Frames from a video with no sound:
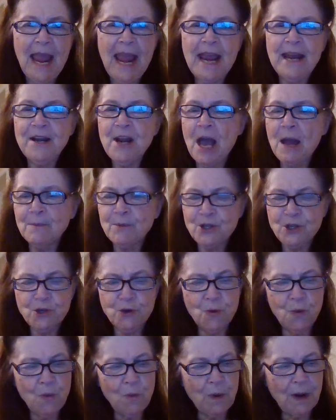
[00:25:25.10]
And I'm
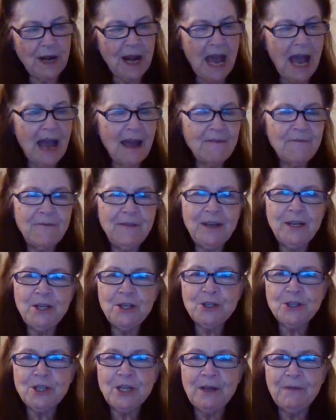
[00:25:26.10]
sure when I
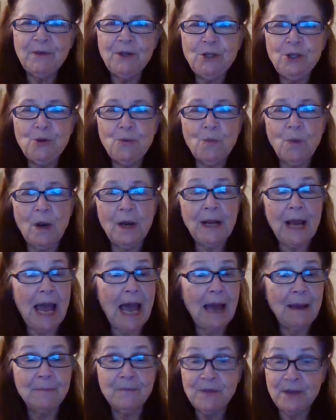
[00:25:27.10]
finish giving you what
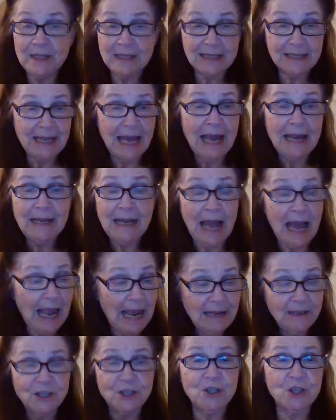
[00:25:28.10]
I've decided, I
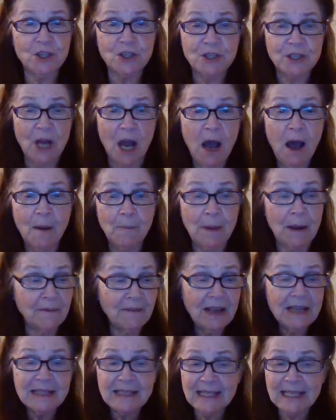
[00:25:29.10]
had to just stop.
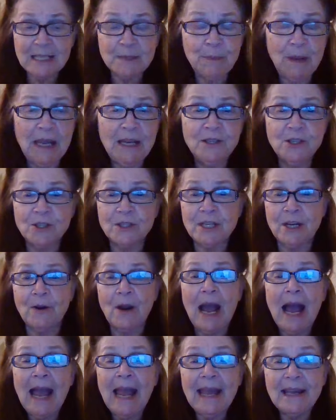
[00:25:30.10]
I've got six pages
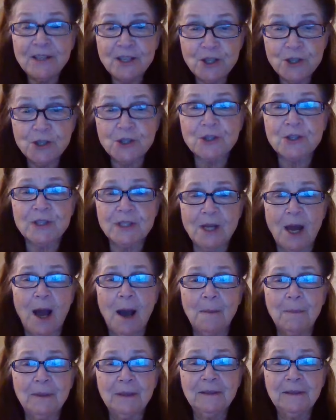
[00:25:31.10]
here. I had to just stop.